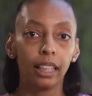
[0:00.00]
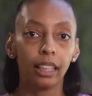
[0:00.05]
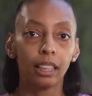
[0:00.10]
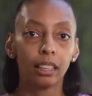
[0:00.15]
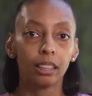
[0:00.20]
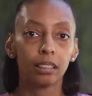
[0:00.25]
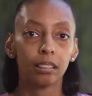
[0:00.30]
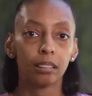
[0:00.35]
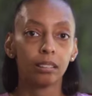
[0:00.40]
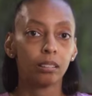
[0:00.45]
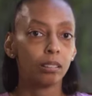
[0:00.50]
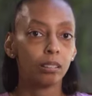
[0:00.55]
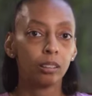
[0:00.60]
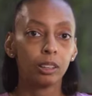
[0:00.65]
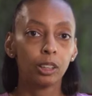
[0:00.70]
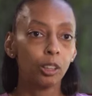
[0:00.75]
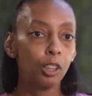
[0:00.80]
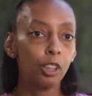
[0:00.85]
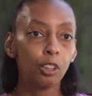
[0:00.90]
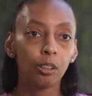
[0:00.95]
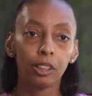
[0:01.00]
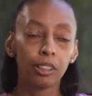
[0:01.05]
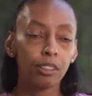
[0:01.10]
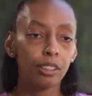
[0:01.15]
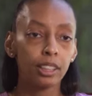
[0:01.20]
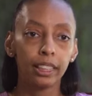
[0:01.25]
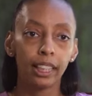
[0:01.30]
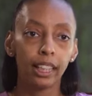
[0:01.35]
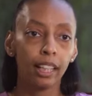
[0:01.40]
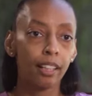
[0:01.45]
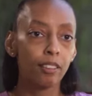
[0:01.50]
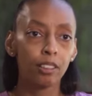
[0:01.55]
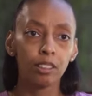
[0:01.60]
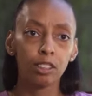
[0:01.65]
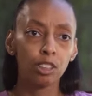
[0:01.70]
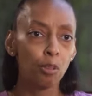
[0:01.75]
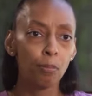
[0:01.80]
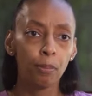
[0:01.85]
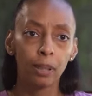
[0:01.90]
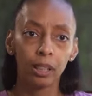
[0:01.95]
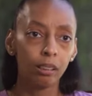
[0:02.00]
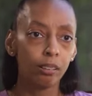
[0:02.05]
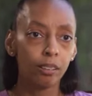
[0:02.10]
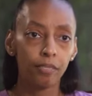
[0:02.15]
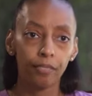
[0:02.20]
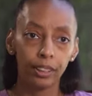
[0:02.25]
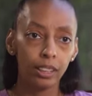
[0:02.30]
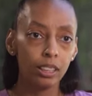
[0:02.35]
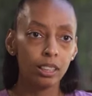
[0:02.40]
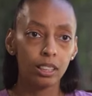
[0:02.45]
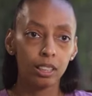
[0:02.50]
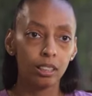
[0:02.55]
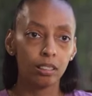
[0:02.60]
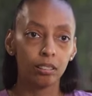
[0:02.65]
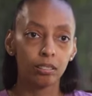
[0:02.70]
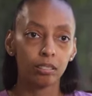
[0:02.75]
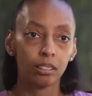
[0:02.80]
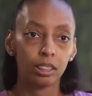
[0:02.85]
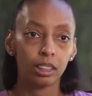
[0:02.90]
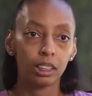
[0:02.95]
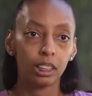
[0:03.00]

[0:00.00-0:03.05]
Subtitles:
like, no, you don't understand. There's no pill to fix you.